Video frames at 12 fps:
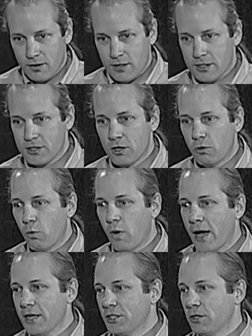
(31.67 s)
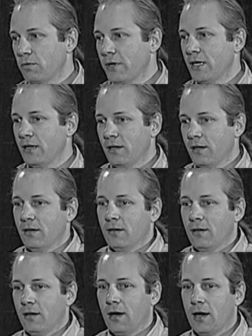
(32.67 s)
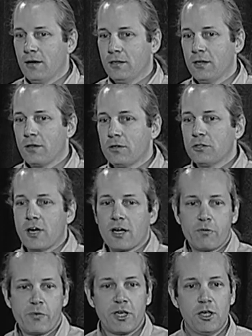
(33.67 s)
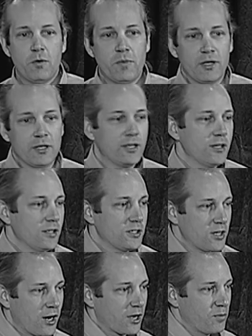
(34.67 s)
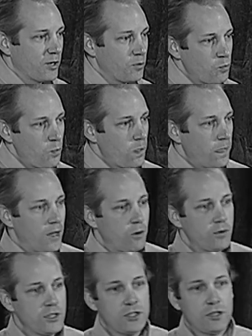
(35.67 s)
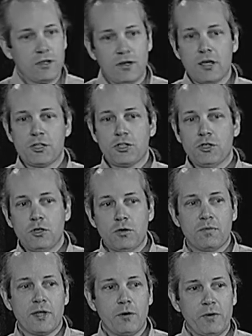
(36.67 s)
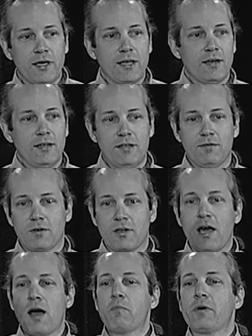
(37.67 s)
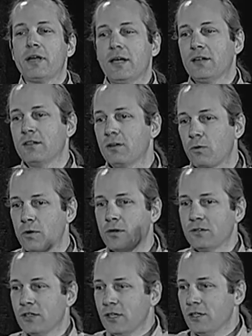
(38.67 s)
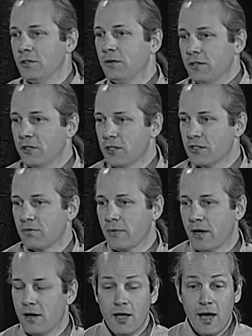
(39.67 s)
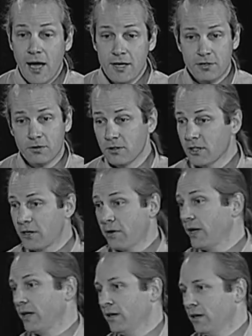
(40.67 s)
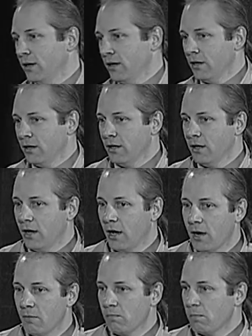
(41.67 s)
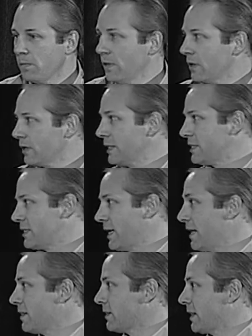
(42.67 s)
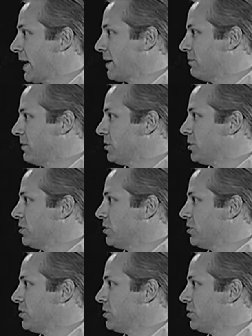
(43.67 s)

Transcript: And so why should we, they're trying to bring humility to this argument, that we shouldn't assume that we can even comprehend the world 200 years from now. I totally agree. Let's say that future